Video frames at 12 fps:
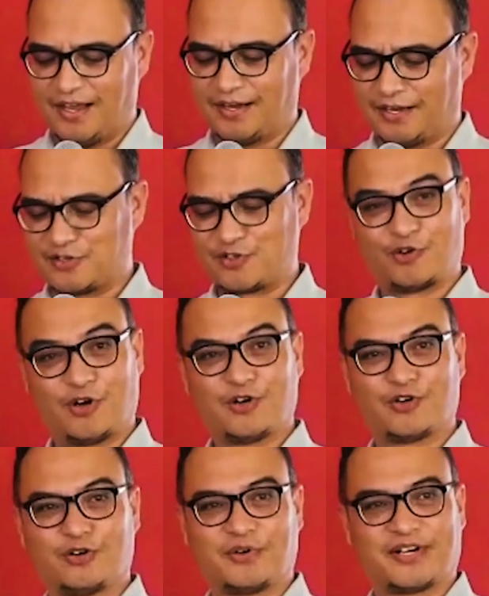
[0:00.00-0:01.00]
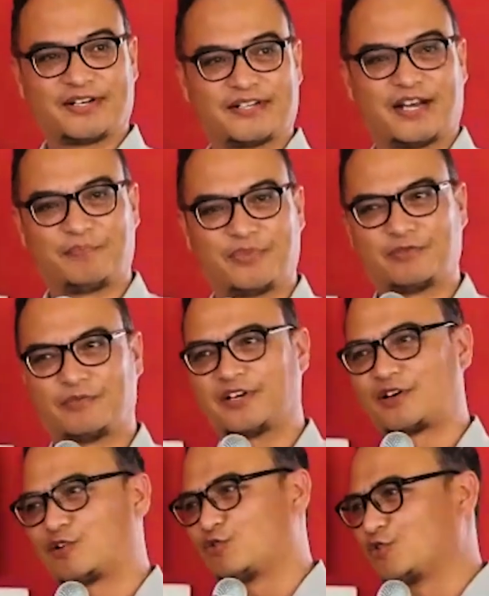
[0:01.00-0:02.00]
And as you all know what has happened
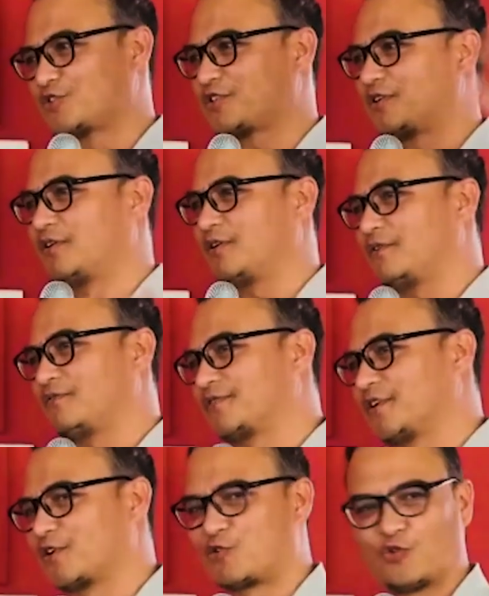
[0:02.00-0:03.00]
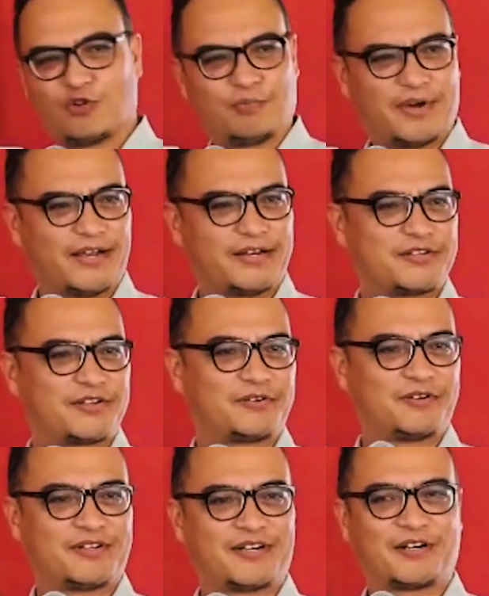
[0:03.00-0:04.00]
with the closure of the coal mines
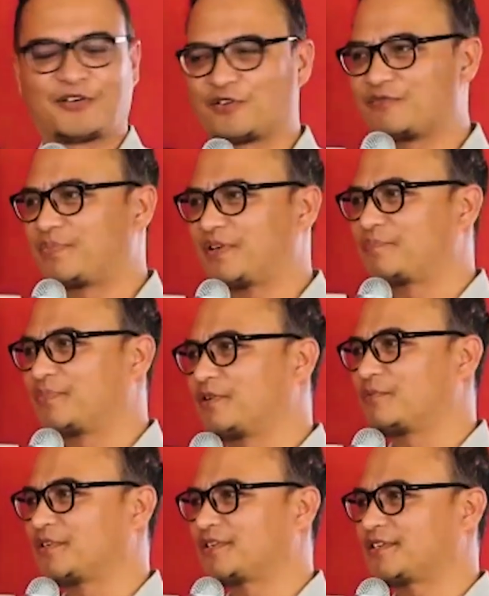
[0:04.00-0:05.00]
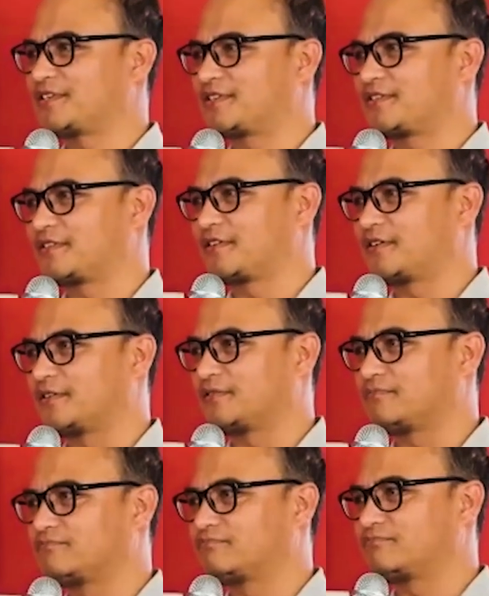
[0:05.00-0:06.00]
and all that, a lot of people were just
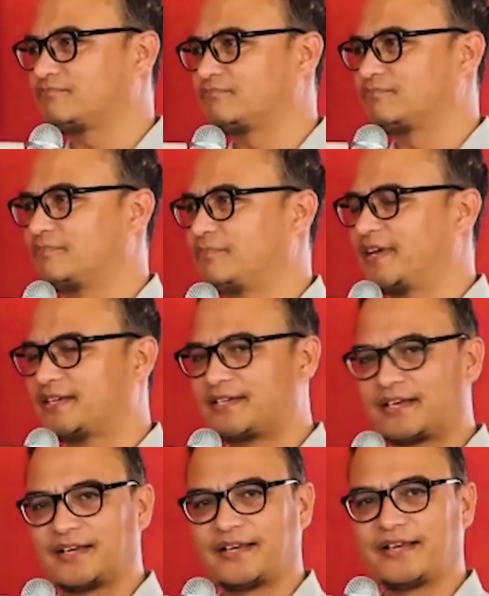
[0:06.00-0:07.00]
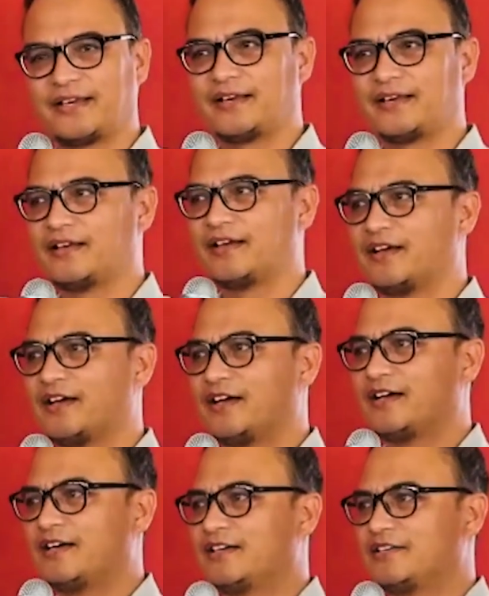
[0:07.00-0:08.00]
basically
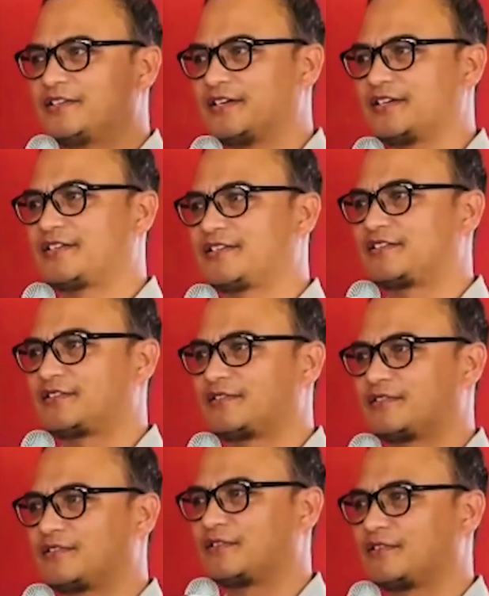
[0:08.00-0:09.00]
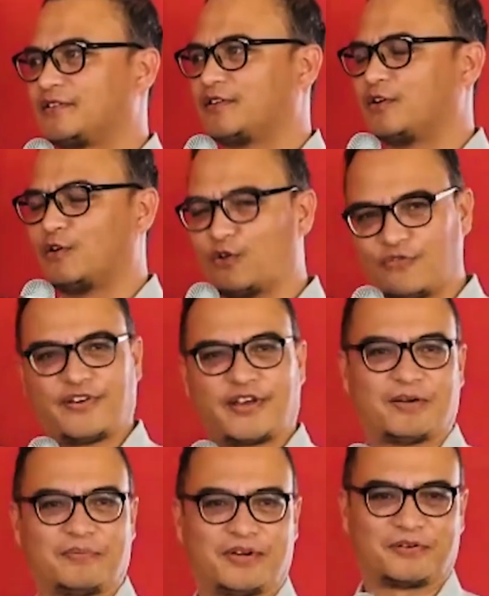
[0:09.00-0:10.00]
just
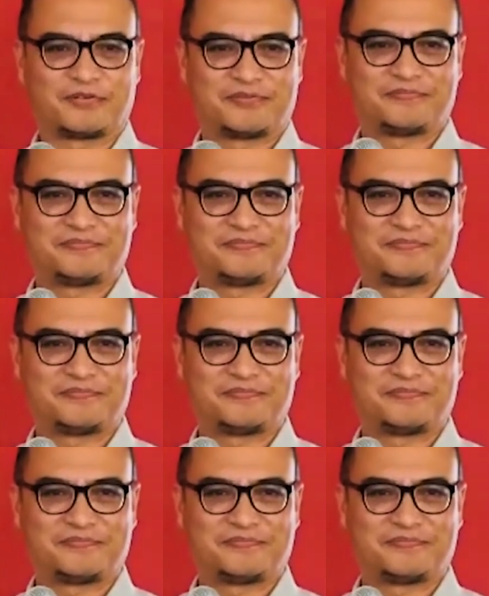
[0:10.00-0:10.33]
loafing about,